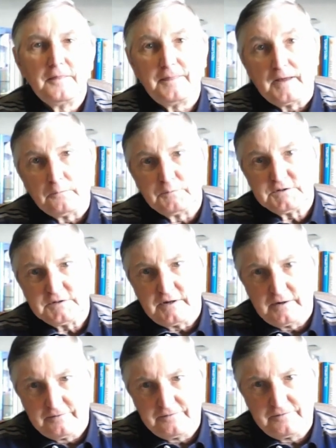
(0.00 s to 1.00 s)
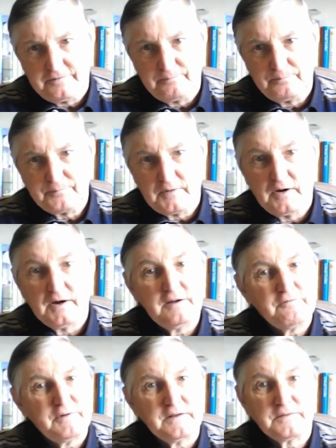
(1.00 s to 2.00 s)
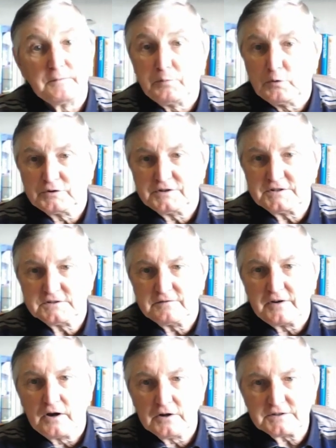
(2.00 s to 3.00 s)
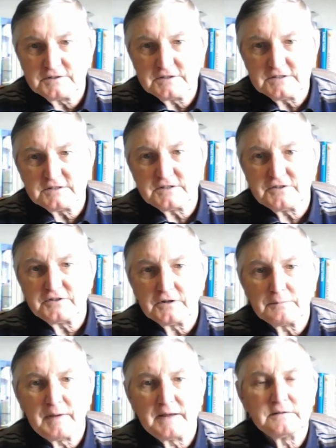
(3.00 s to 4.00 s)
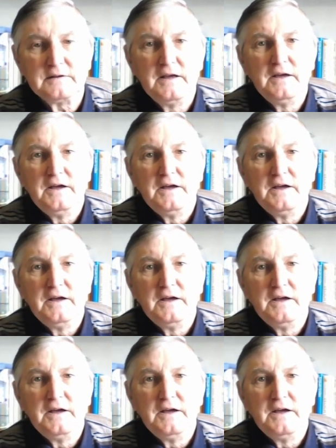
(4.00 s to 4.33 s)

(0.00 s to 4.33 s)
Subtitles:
That was enough. I have read The Portraits of an Artist as a young man,